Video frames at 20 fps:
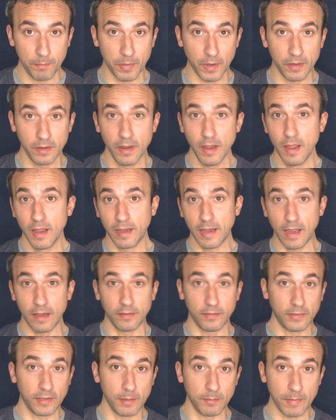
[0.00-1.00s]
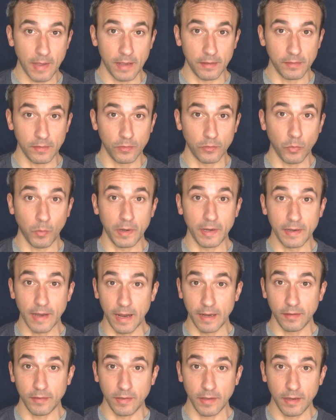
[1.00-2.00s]
But again, it seemed that in
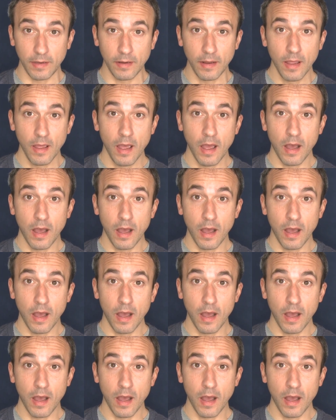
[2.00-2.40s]
2019,